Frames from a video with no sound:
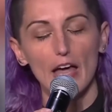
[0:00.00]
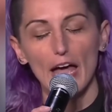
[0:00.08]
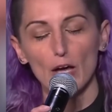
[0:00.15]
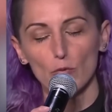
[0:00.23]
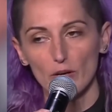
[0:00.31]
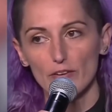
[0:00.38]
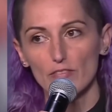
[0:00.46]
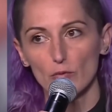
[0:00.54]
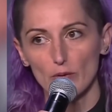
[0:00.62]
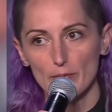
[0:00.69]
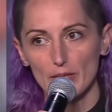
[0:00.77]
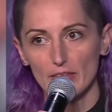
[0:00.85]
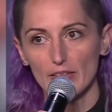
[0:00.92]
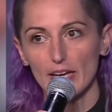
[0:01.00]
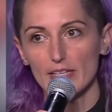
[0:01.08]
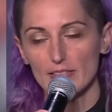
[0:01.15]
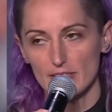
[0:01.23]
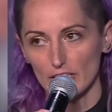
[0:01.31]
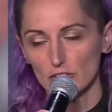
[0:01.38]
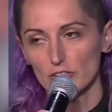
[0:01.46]
And one of the women that he
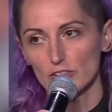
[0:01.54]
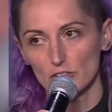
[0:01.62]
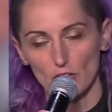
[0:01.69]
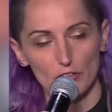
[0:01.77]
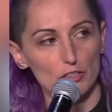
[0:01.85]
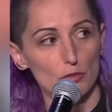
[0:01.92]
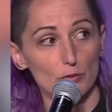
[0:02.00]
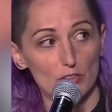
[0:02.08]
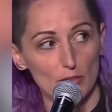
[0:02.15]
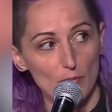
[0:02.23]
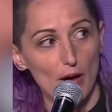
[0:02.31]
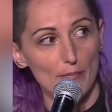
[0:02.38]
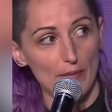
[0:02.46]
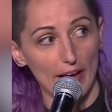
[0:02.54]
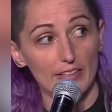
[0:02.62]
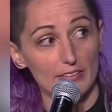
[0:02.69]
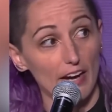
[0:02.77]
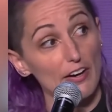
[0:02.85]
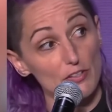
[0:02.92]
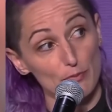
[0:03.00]
sexually assaulted was Lamont
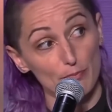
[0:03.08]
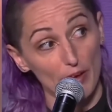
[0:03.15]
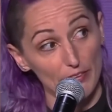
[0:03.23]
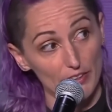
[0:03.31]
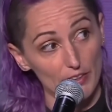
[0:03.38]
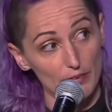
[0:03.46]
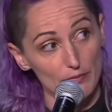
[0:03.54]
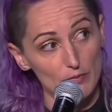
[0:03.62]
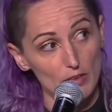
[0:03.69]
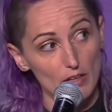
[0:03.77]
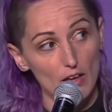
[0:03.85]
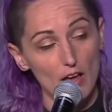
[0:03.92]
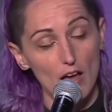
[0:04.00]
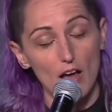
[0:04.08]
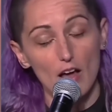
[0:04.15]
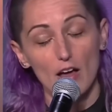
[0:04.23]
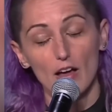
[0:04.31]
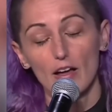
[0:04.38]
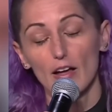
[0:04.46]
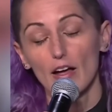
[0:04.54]
McIntyre's mother.
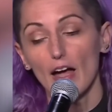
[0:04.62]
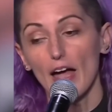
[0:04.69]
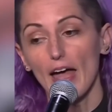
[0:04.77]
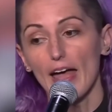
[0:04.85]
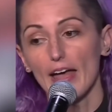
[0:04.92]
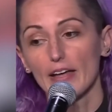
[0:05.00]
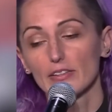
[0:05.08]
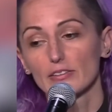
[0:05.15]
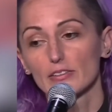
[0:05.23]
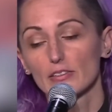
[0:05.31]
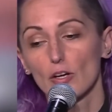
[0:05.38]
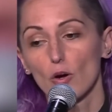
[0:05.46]
And